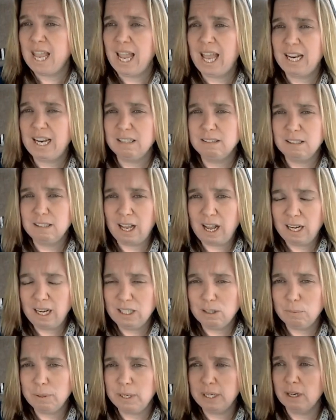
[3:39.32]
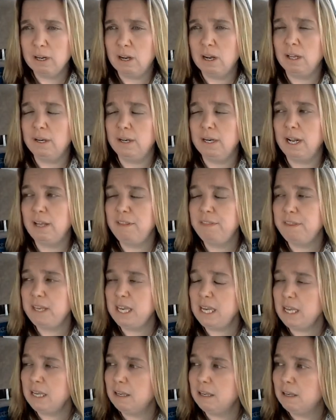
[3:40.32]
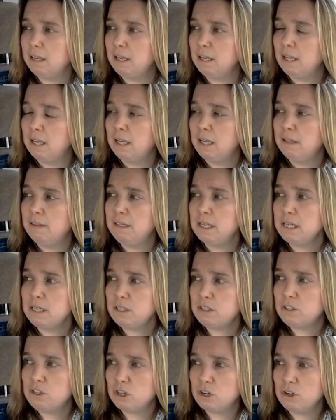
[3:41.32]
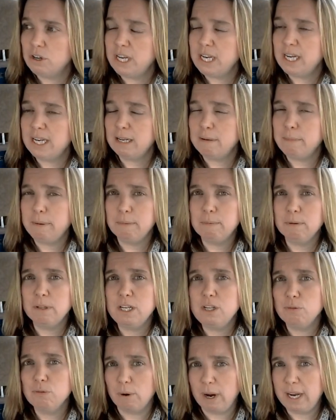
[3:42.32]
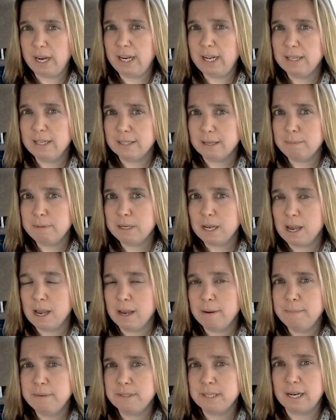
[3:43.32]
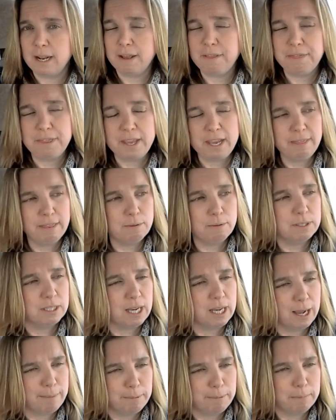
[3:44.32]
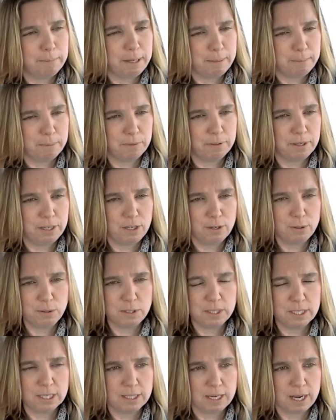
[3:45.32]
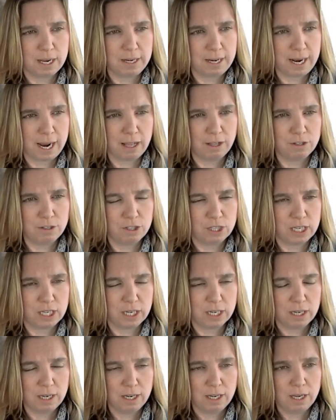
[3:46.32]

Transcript: Had a lot going on, and I think this journey can be really draining sometimes. And I think there was a couple of people that used the analogy.